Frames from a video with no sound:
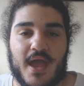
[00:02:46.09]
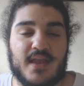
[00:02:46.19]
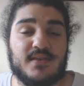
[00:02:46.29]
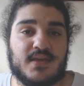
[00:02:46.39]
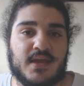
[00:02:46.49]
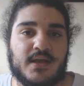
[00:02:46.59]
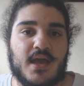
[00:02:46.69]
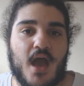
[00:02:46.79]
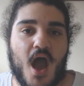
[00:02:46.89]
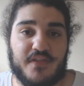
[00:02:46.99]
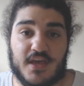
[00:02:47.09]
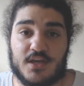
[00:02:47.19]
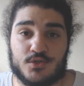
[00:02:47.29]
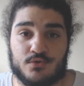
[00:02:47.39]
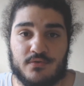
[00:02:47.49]
ending, I think he
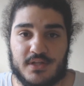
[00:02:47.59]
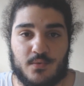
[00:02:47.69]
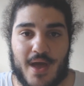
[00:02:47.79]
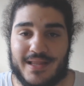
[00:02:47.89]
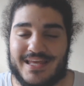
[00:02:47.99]
can do really well.